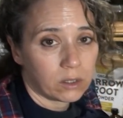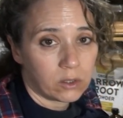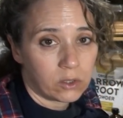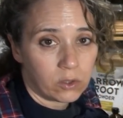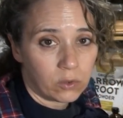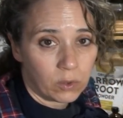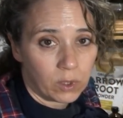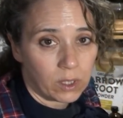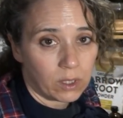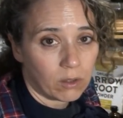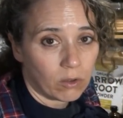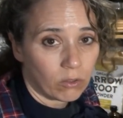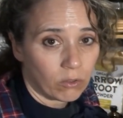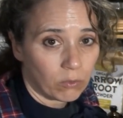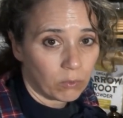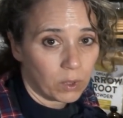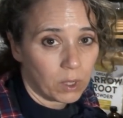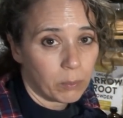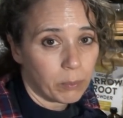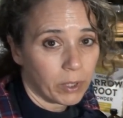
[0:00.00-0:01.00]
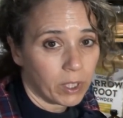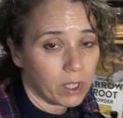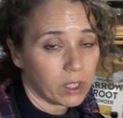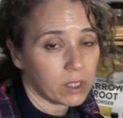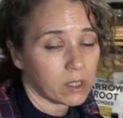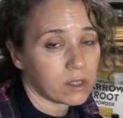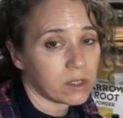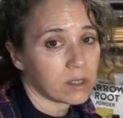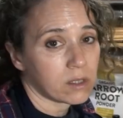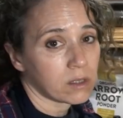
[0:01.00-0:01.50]
doing the 3
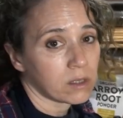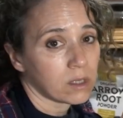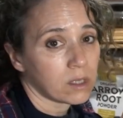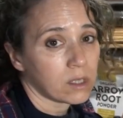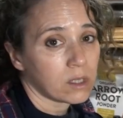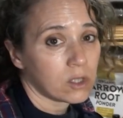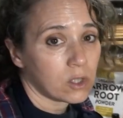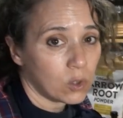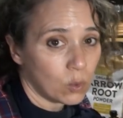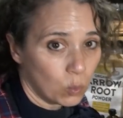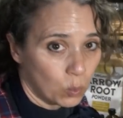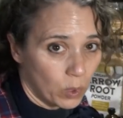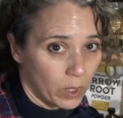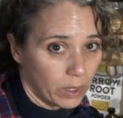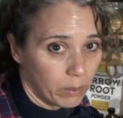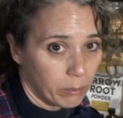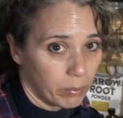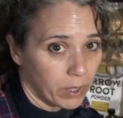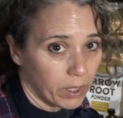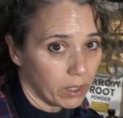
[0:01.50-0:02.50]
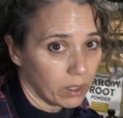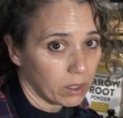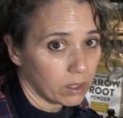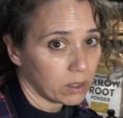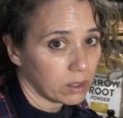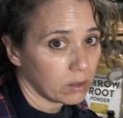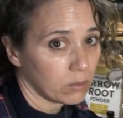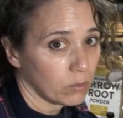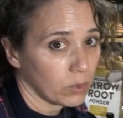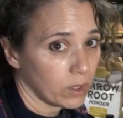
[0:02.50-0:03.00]
parts to 1
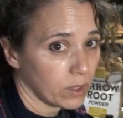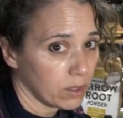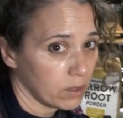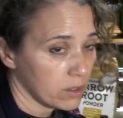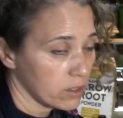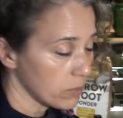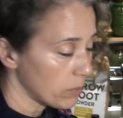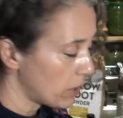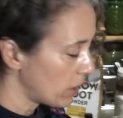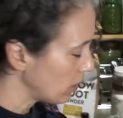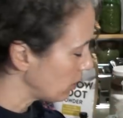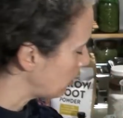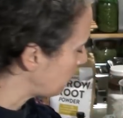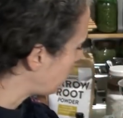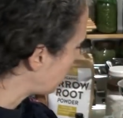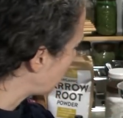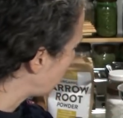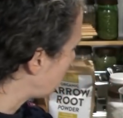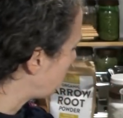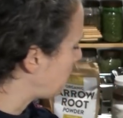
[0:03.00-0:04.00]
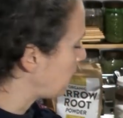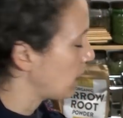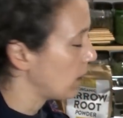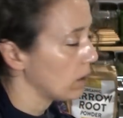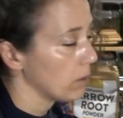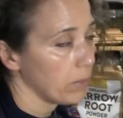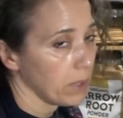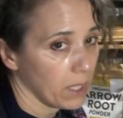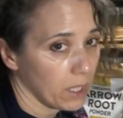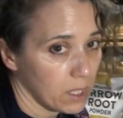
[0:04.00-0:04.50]
part, with the smaller part
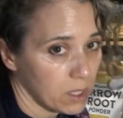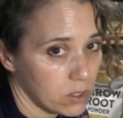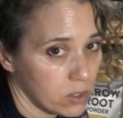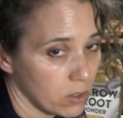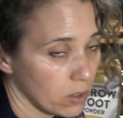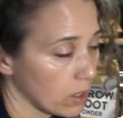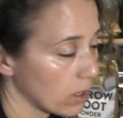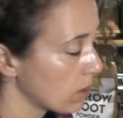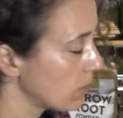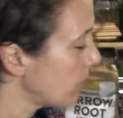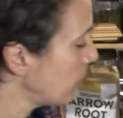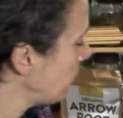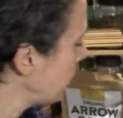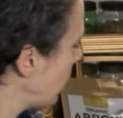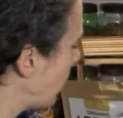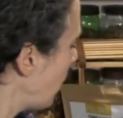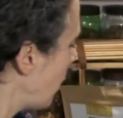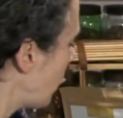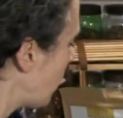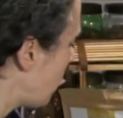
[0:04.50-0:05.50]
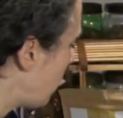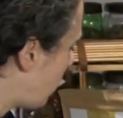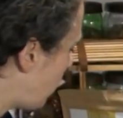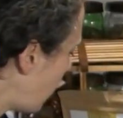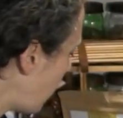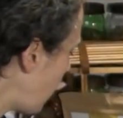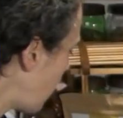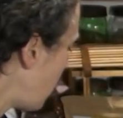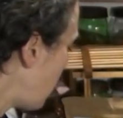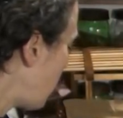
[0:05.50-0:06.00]
being the baking soda.
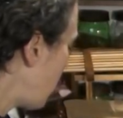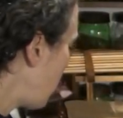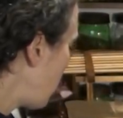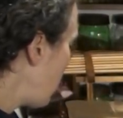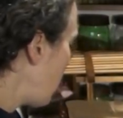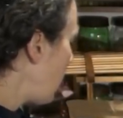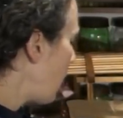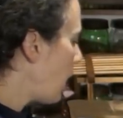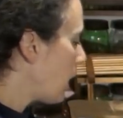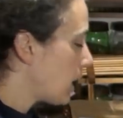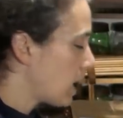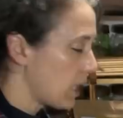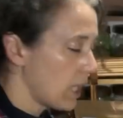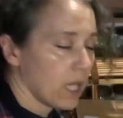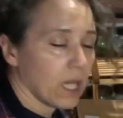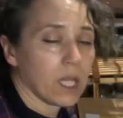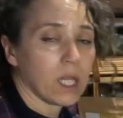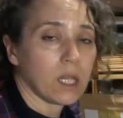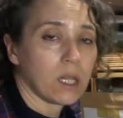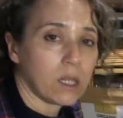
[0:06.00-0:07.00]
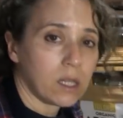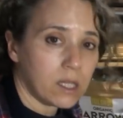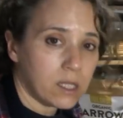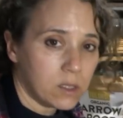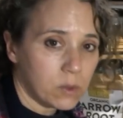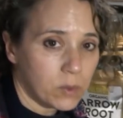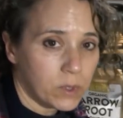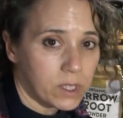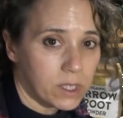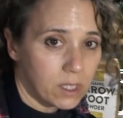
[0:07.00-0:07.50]
Then again,
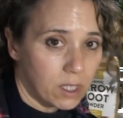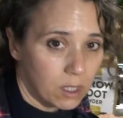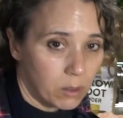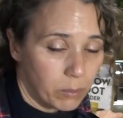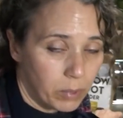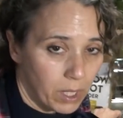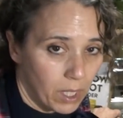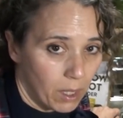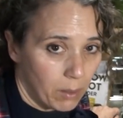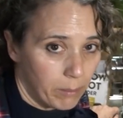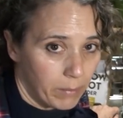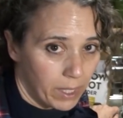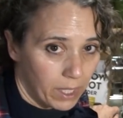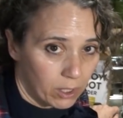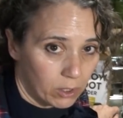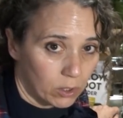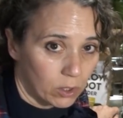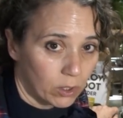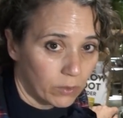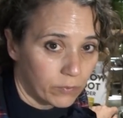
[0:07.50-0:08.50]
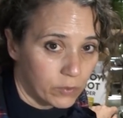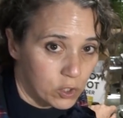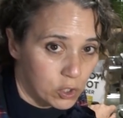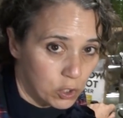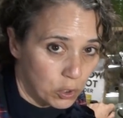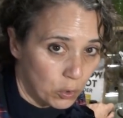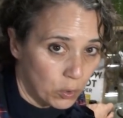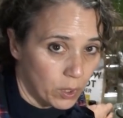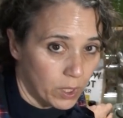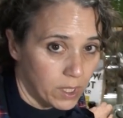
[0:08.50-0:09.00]
this one's going to be a matter of
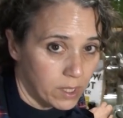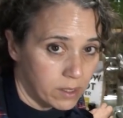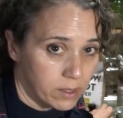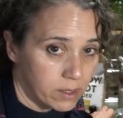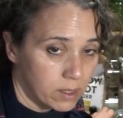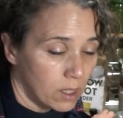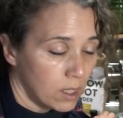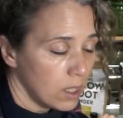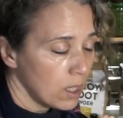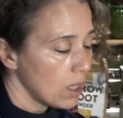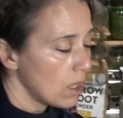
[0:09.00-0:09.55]
choice.